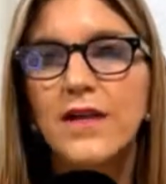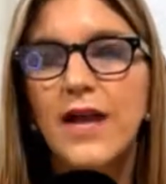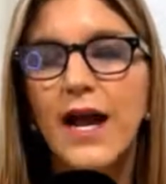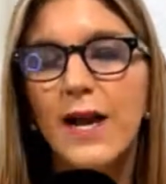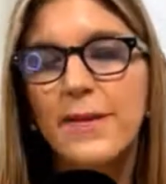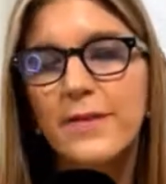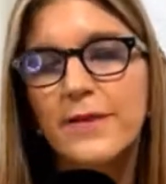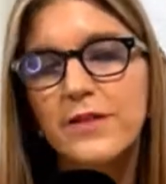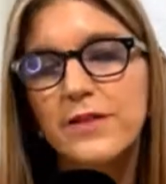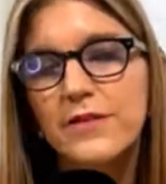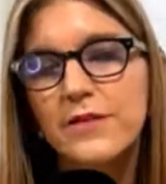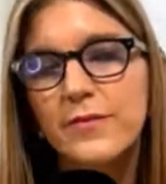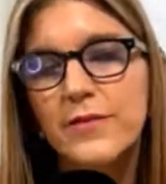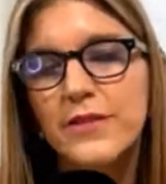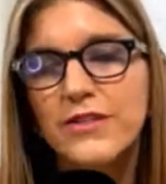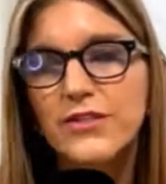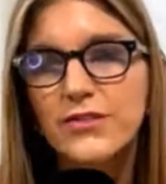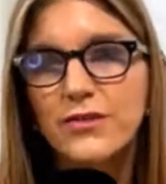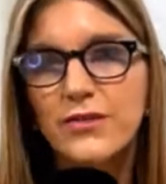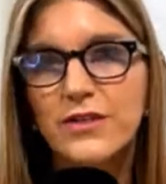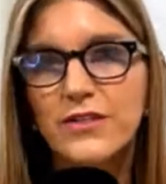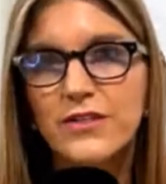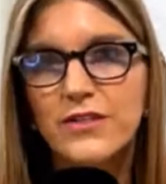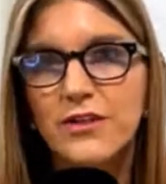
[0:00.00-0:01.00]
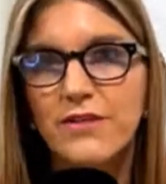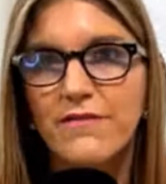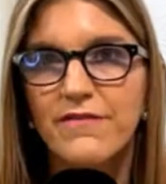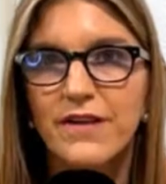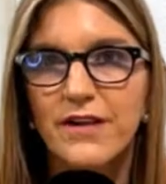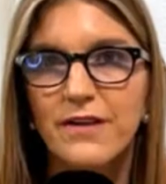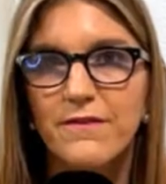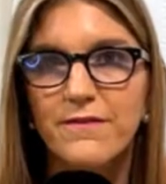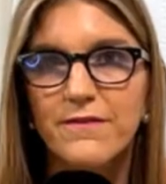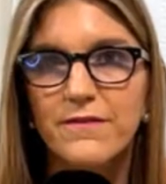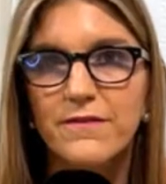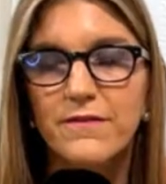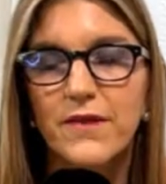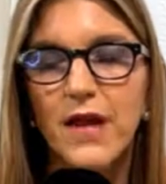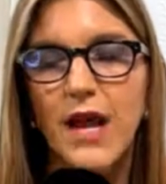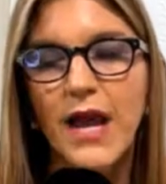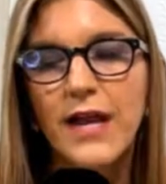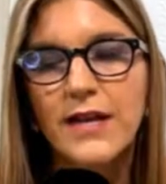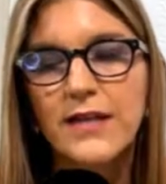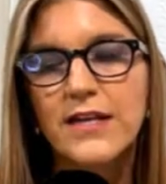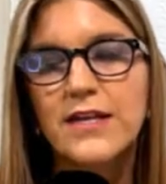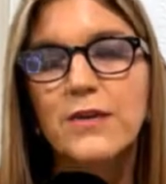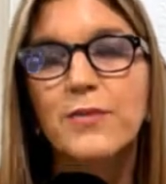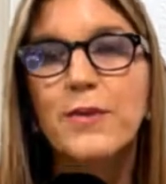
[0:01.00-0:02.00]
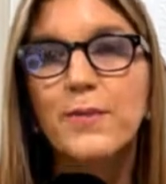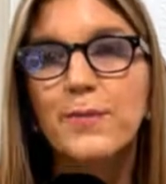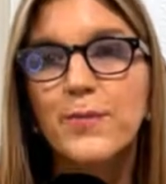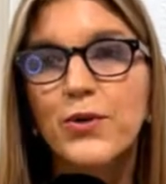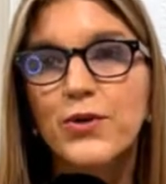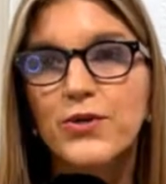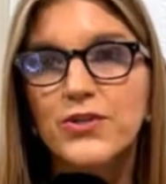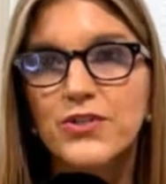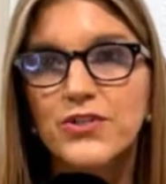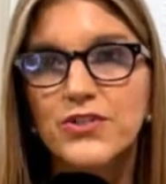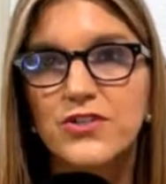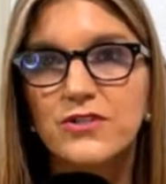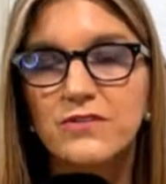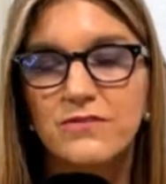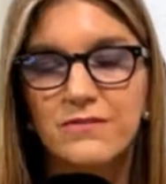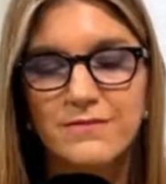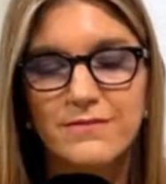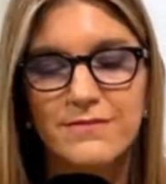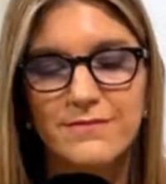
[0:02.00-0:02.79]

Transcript: I'm a little bit too conservative. I need to be pushed.